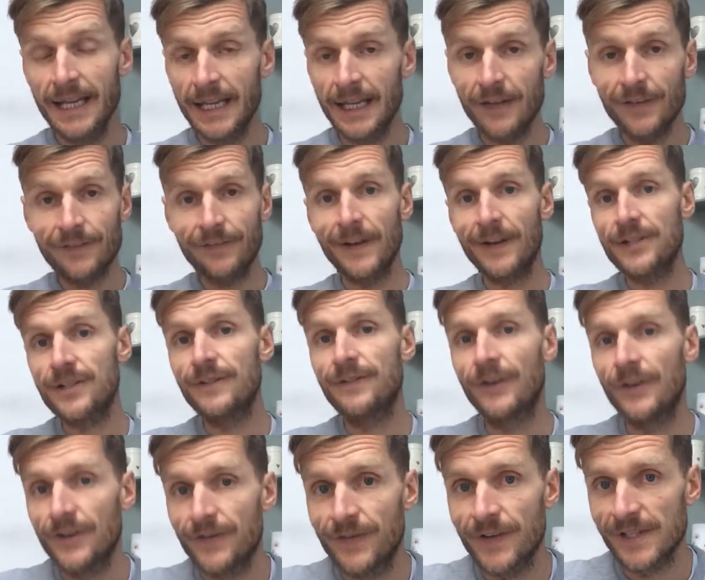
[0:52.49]
It affects you
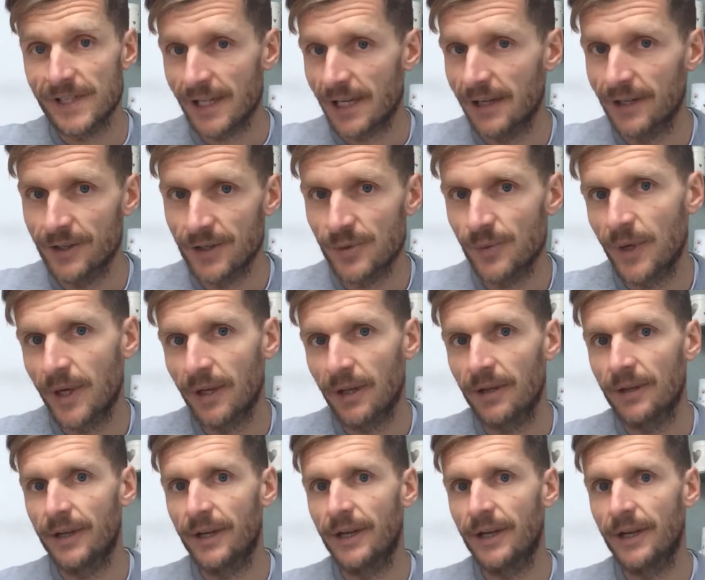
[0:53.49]
very physically as well.